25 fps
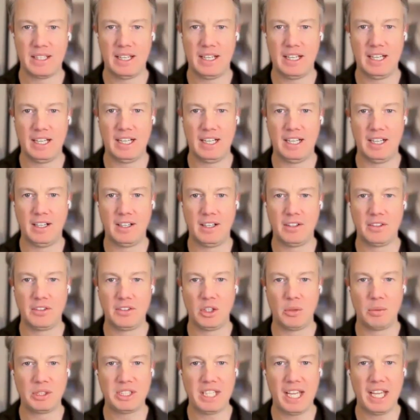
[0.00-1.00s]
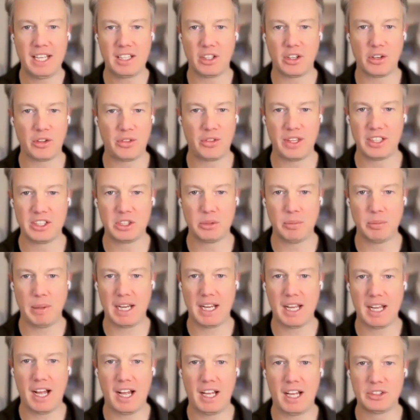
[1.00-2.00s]
we take a lot of things
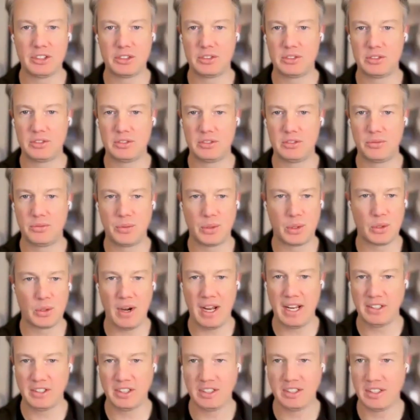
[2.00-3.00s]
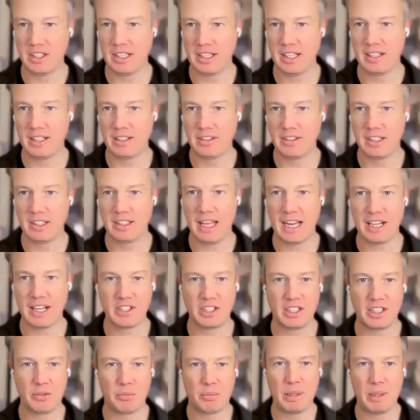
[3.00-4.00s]
about cars for granted that
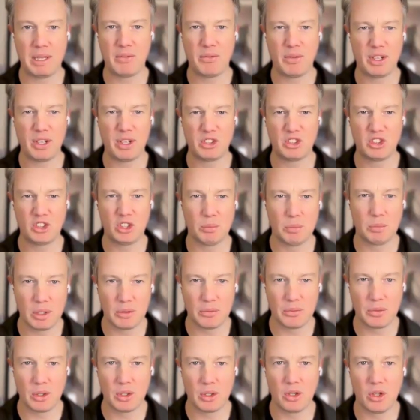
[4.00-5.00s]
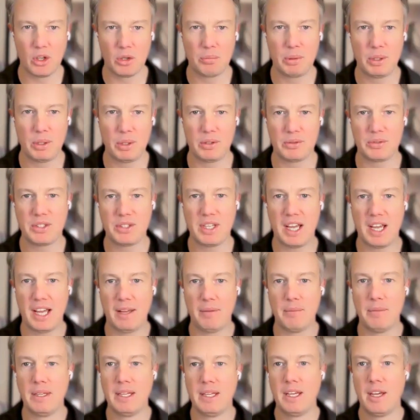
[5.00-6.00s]
actually they've been very similar for a long period of
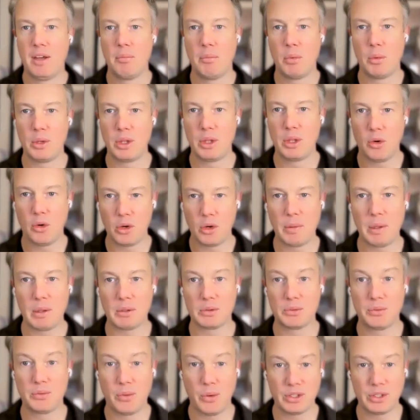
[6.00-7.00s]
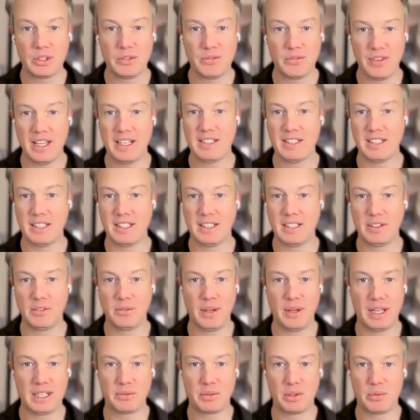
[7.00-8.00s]
time. When the automobile was first invented, in
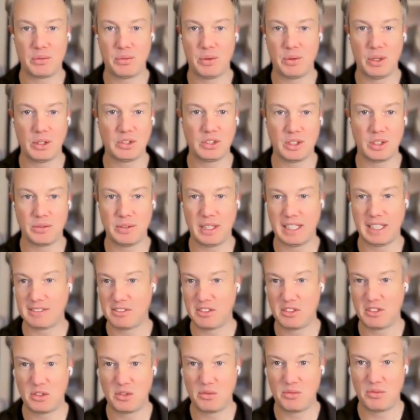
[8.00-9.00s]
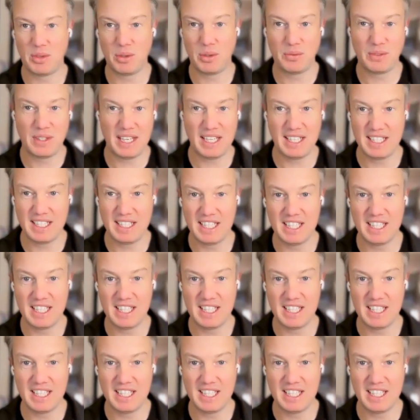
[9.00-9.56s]
fact, for the first sort of like 15